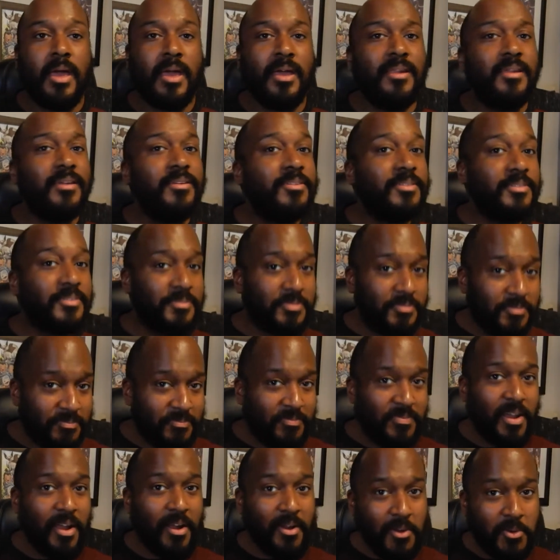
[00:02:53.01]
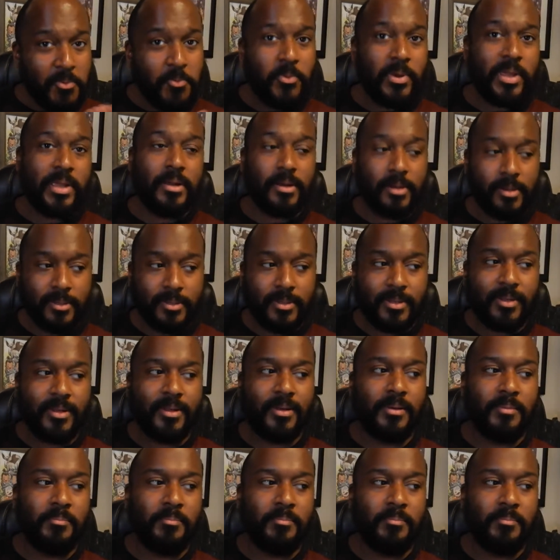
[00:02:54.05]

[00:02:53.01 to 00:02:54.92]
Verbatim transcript: It is very weird,